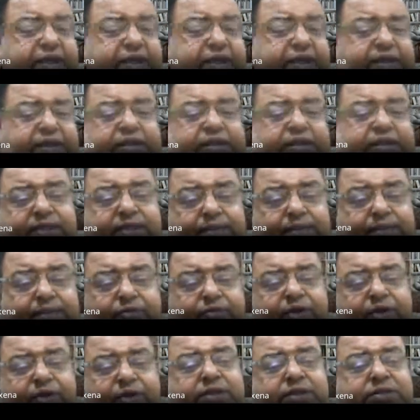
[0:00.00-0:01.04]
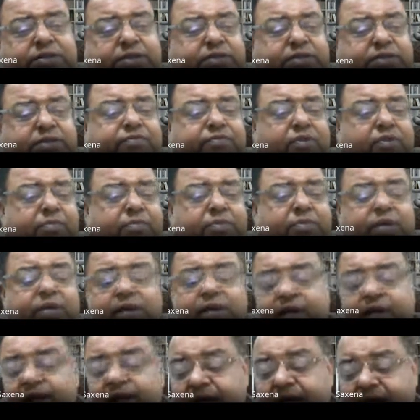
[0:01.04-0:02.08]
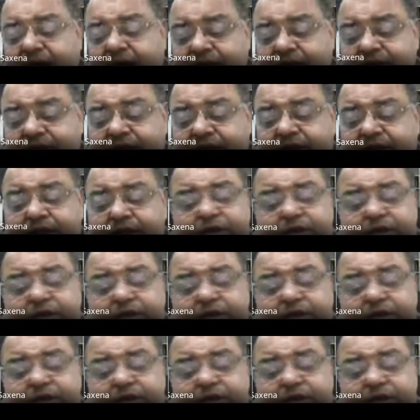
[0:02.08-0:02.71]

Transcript: potentials from ICT use.